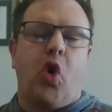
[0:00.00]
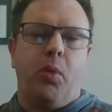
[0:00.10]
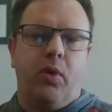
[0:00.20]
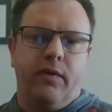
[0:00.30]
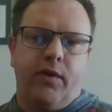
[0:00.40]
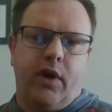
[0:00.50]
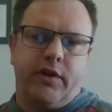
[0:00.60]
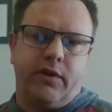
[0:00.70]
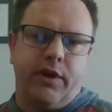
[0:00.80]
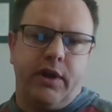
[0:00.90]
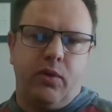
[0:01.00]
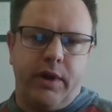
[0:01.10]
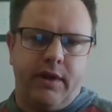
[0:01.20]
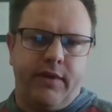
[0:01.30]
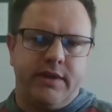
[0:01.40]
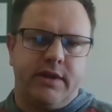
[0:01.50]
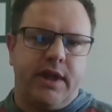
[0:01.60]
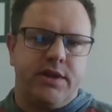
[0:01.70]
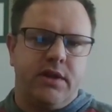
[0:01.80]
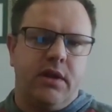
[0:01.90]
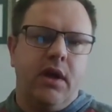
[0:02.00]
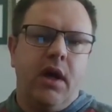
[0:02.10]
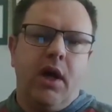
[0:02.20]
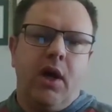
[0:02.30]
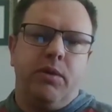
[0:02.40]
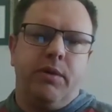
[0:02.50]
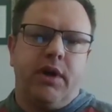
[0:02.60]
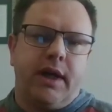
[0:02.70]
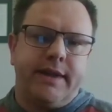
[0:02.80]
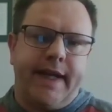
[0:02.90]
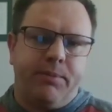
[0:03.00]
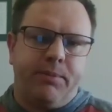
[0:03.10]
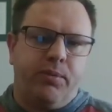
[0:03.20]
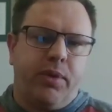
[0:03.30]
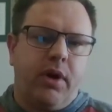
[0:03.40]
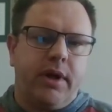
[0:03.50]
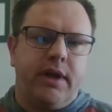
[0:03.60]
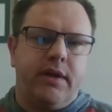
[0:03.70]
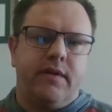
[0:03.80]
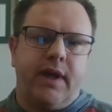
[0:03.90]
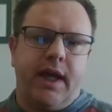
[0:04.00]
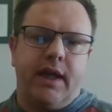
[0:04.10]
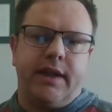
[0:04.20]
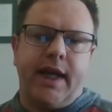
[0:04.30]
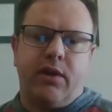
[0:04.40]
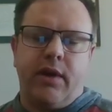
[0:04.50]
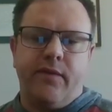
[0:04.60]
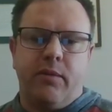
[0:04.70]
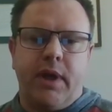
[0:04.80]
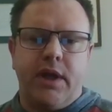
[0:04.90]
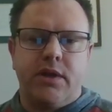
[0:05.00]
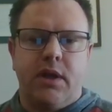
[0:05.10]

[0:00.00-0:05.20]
our normal voluntary quit investigation. We would contact both parties and gather